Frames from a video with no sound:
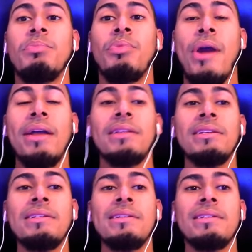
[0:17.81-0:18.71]

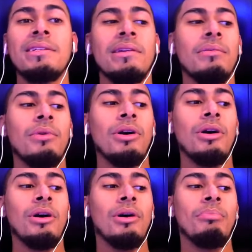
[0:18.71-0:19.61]
Practice,
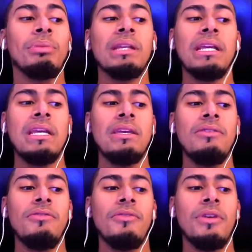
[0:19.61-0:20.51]

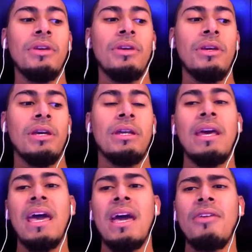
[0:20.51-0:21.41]
believe, and
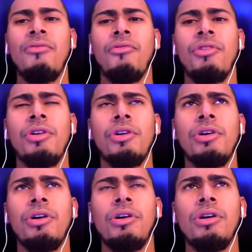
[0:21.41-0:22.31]
have
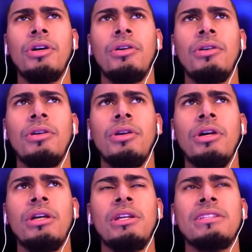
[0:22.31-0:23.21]

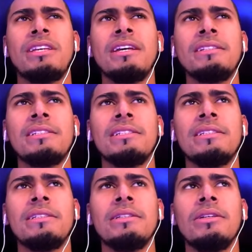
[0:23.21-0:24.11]
an
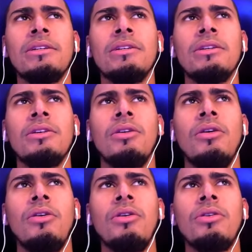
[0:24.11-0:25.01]
intention
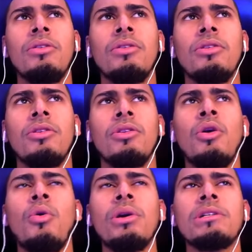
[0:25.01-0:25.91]
on
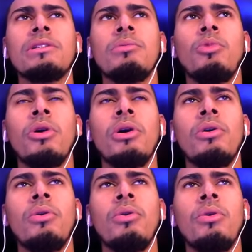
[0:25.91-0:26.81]
going somewhere
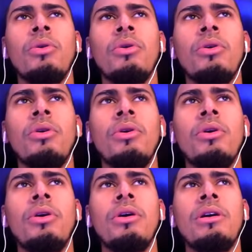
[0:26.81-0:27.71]
or
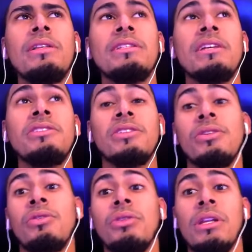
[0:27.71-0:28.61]
intention
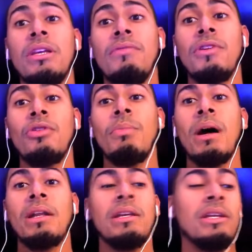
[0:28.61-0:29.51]
on leaving your
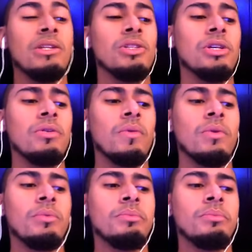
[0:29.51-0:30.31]
body in general.